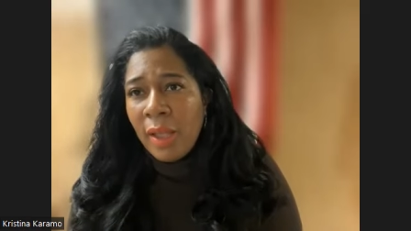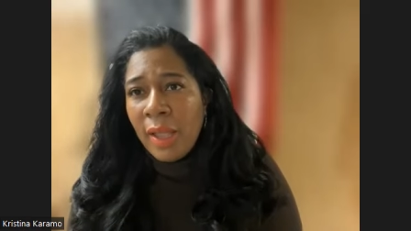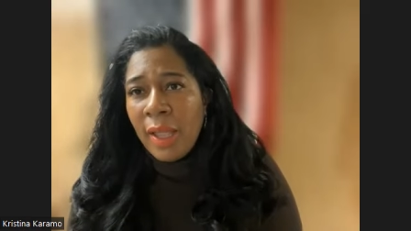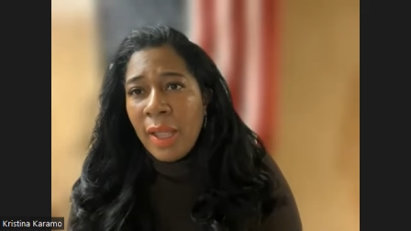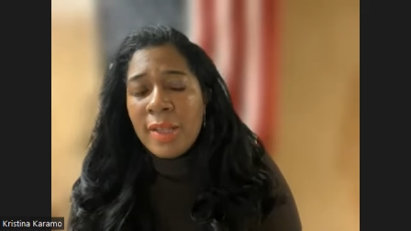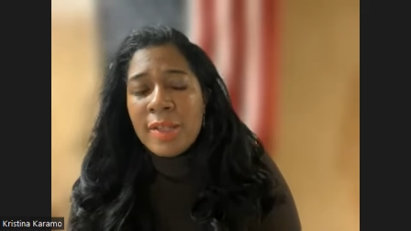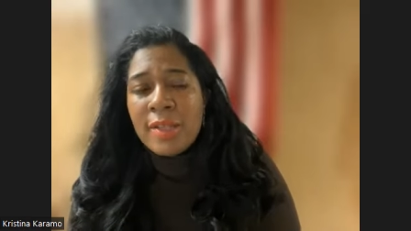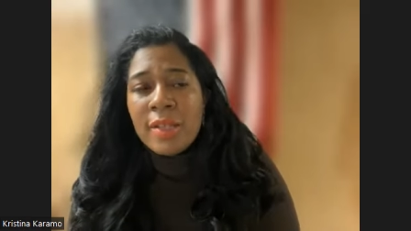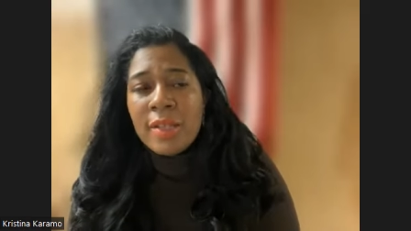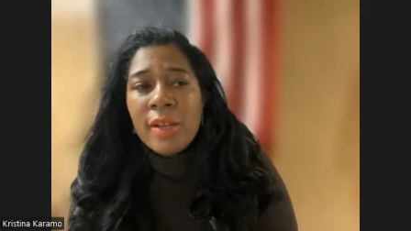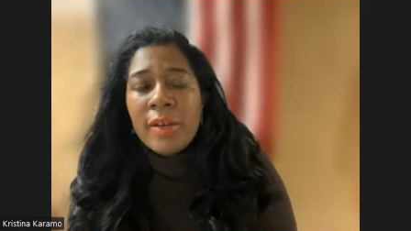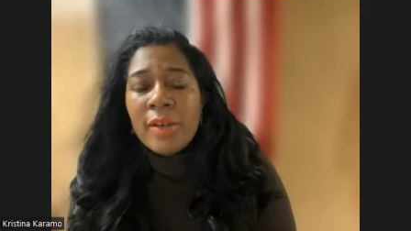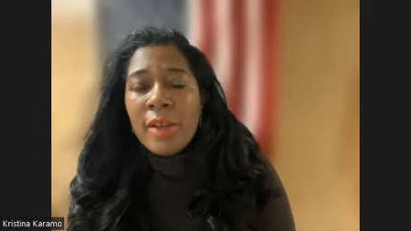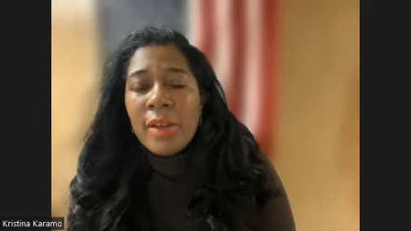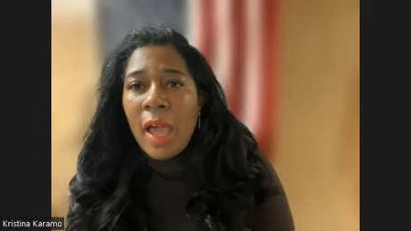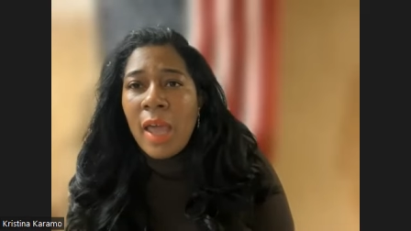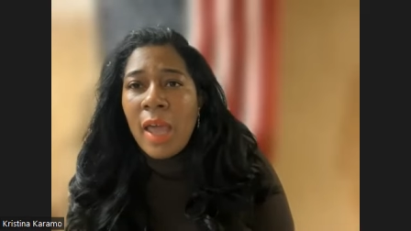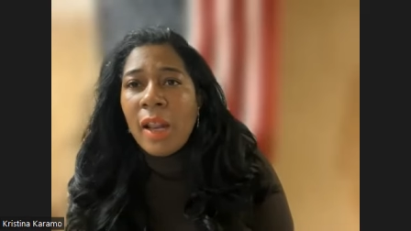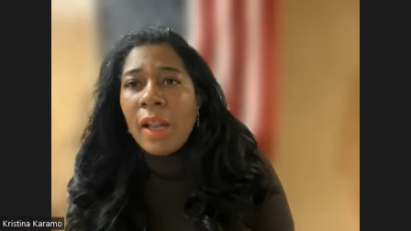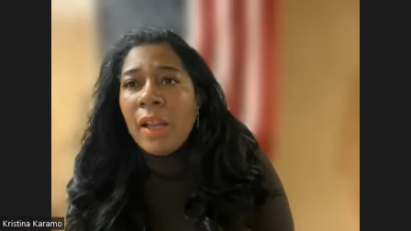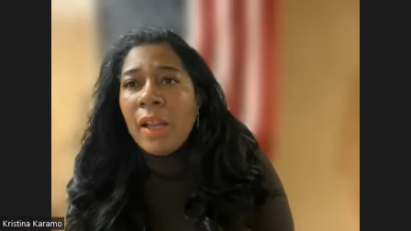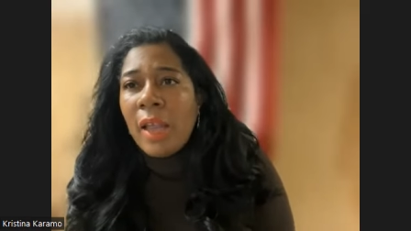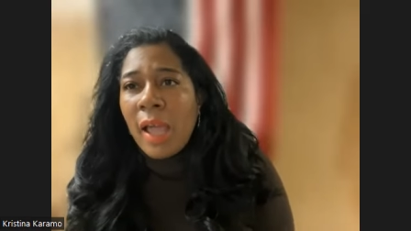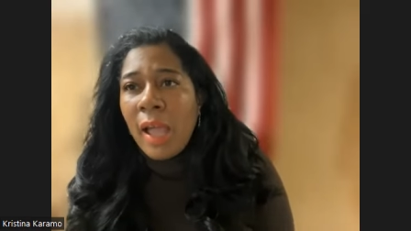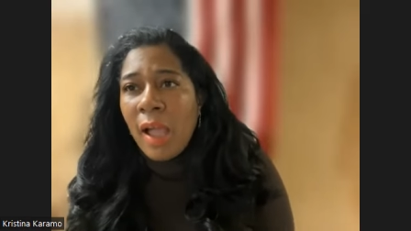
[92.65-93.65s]
And to
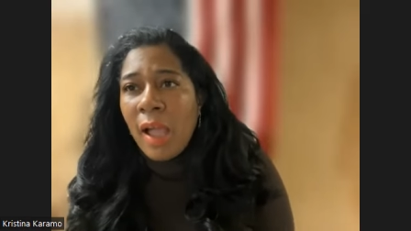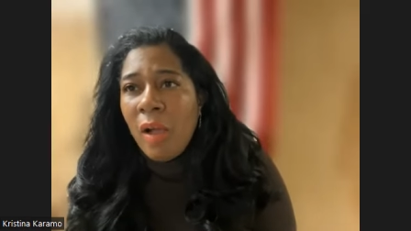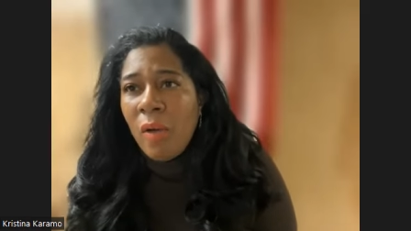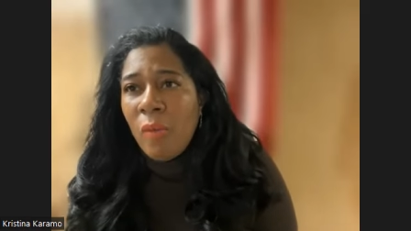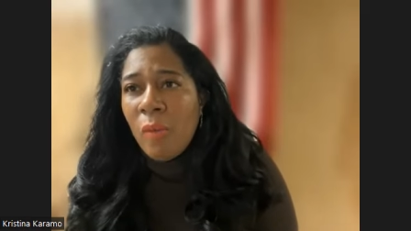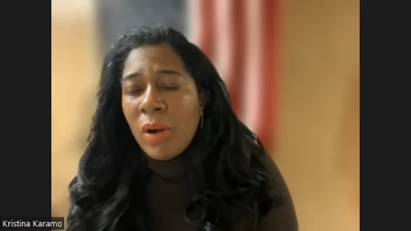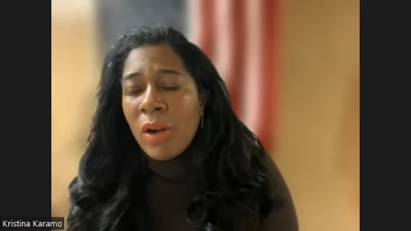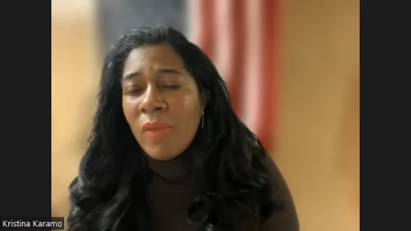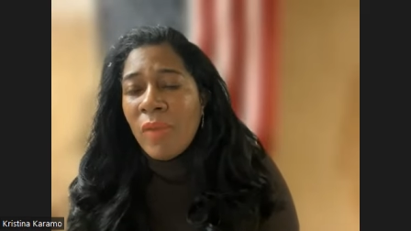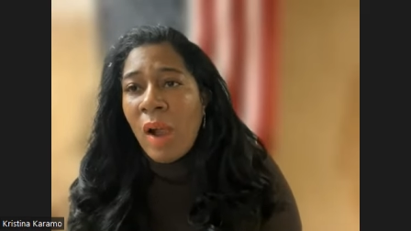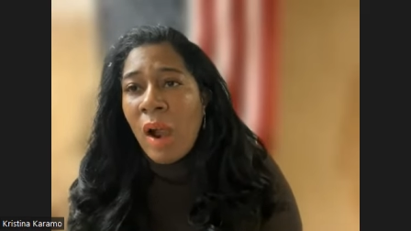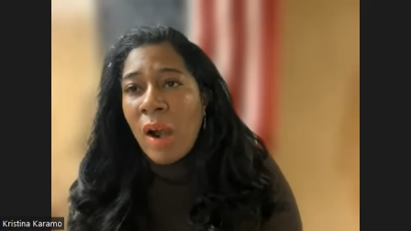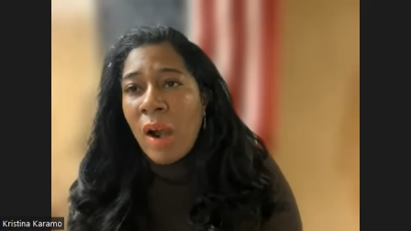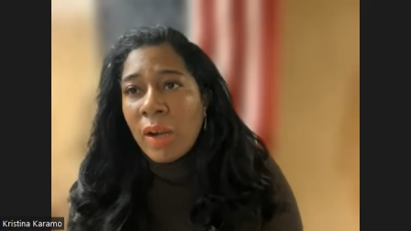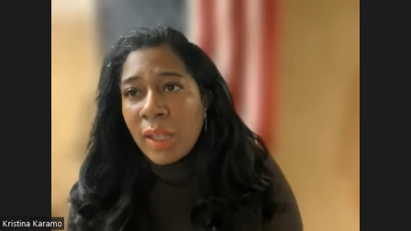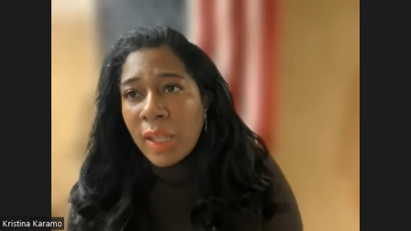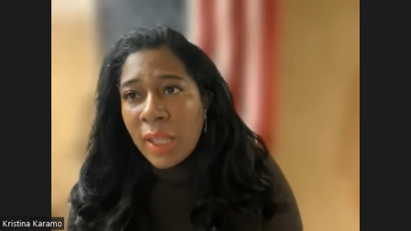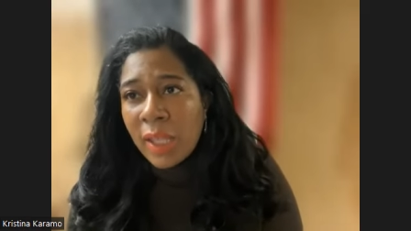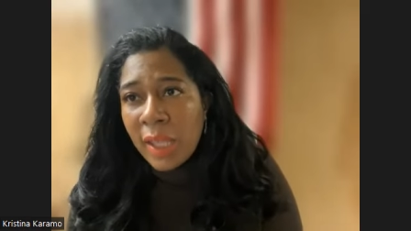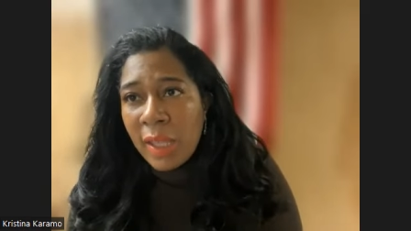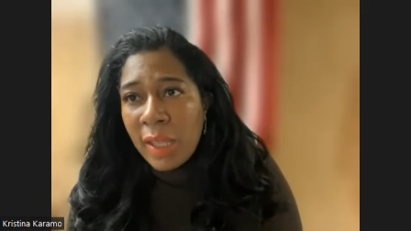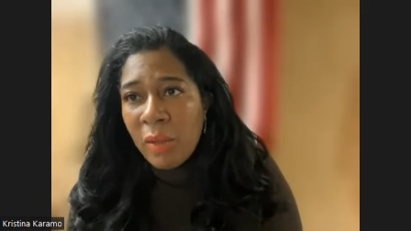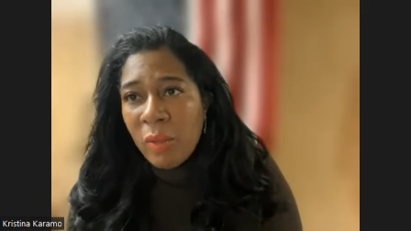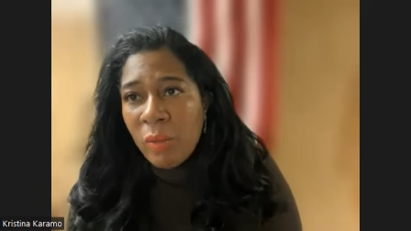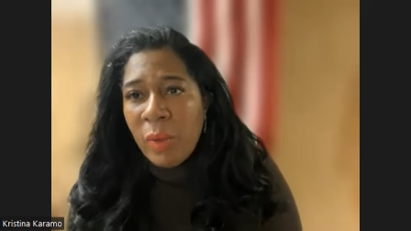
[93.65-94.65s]
not allow one of our
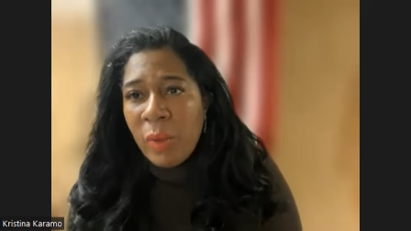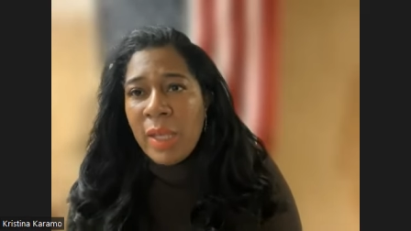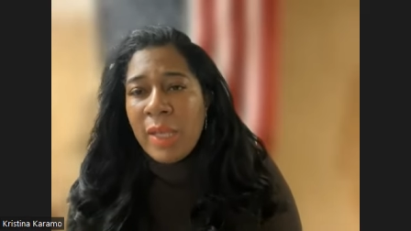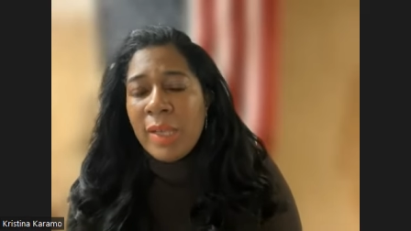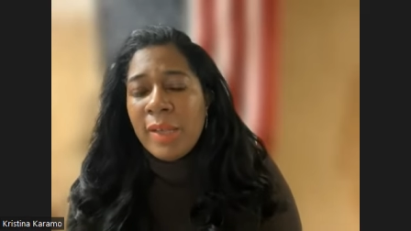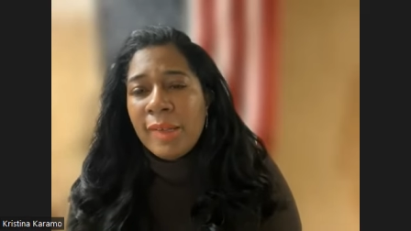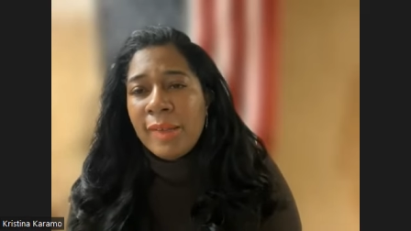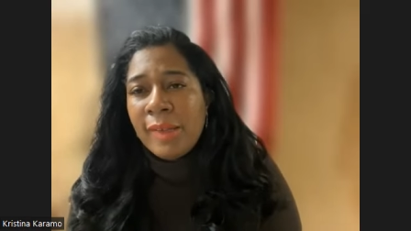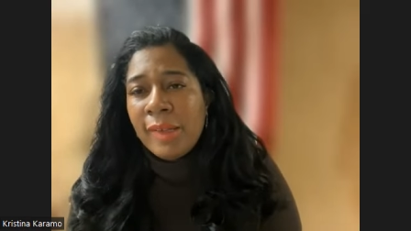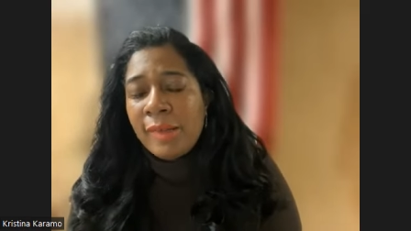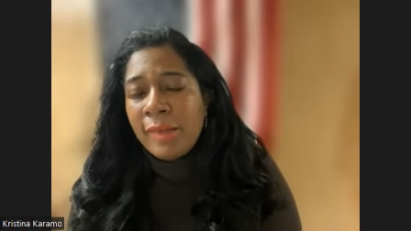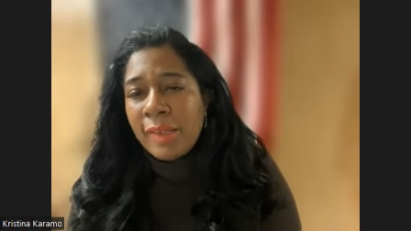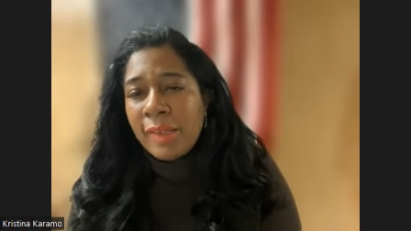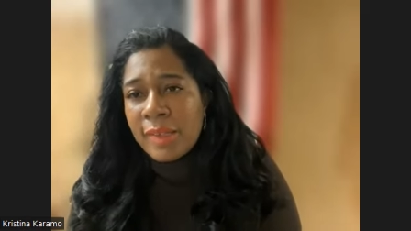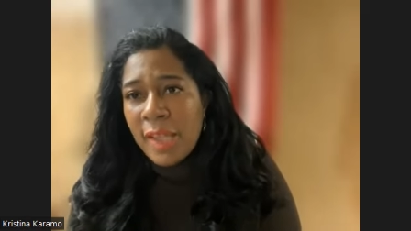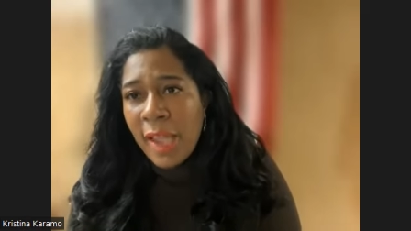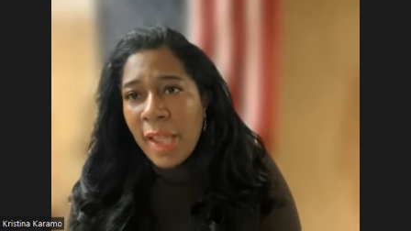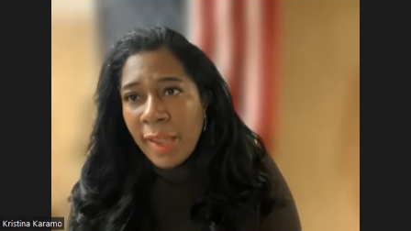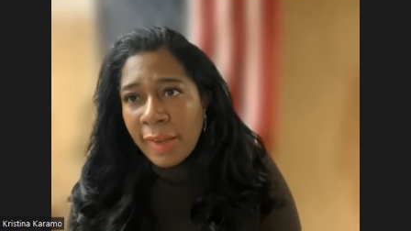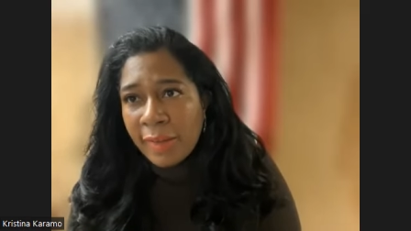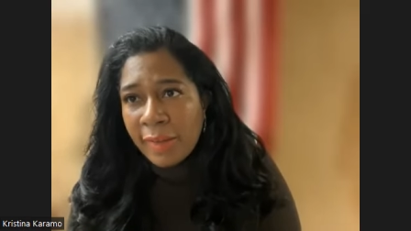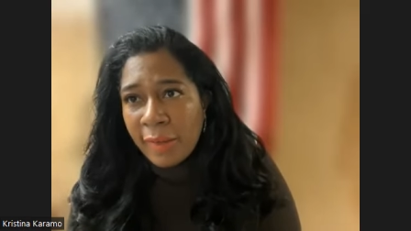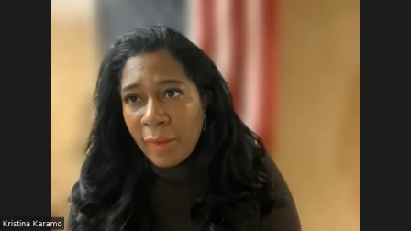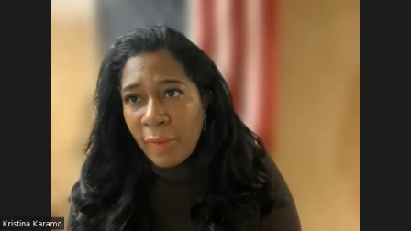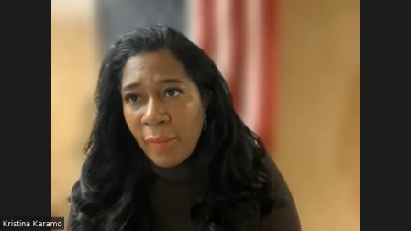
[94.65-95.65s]
key witnesses to
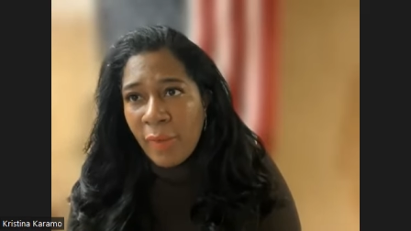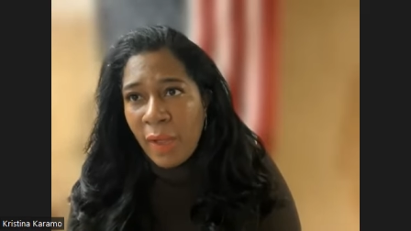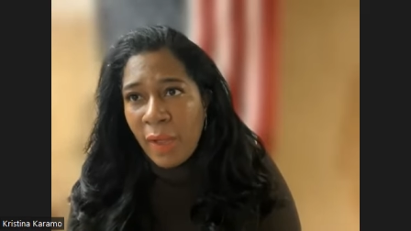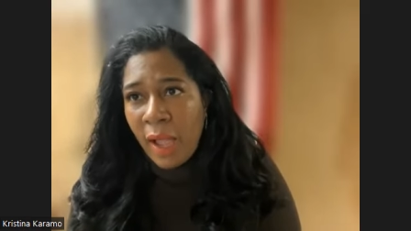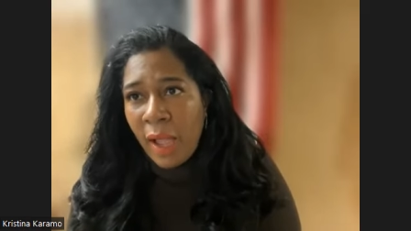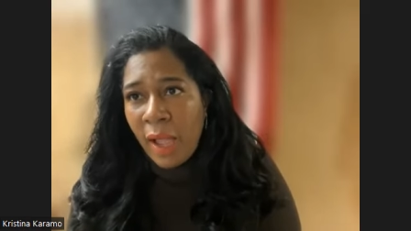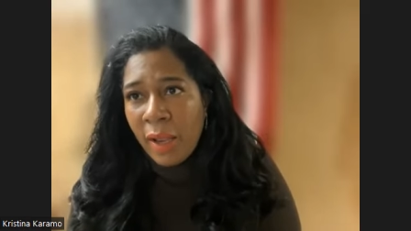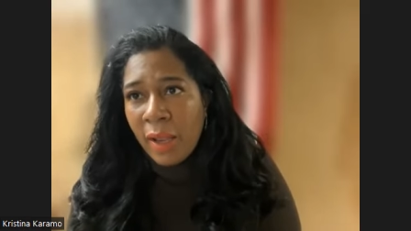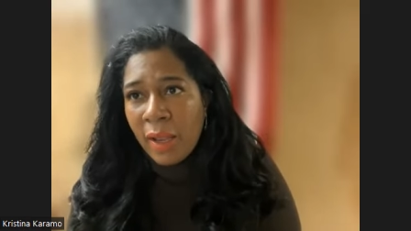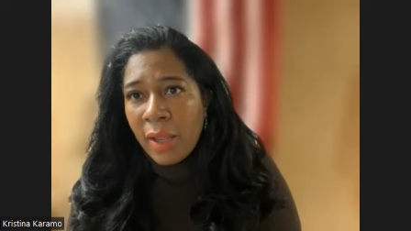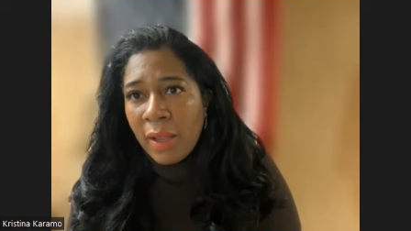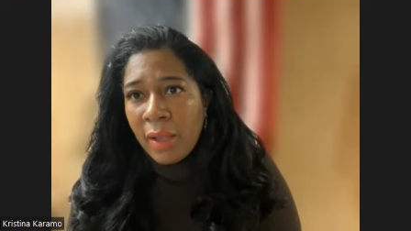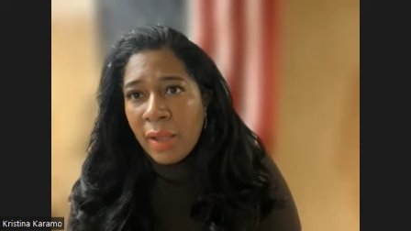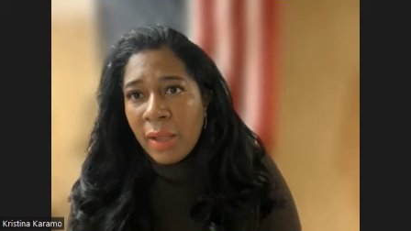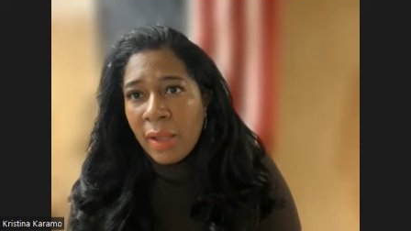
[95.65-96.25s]
testify